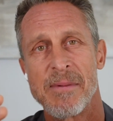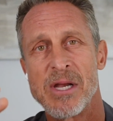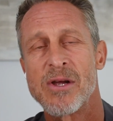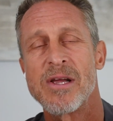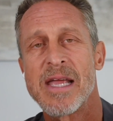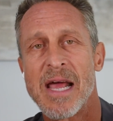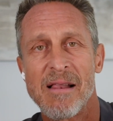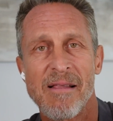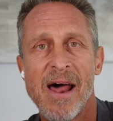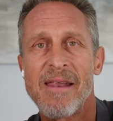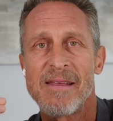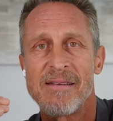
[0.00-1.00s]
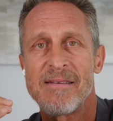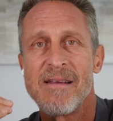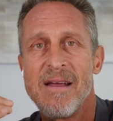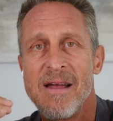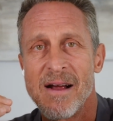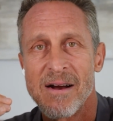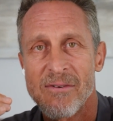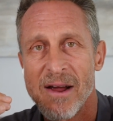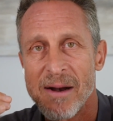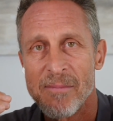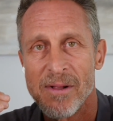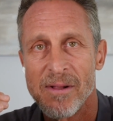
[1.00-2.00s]
I mean, you can get a lot of these
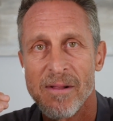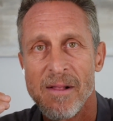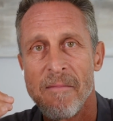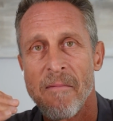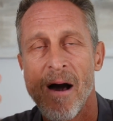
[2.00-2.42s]
incredible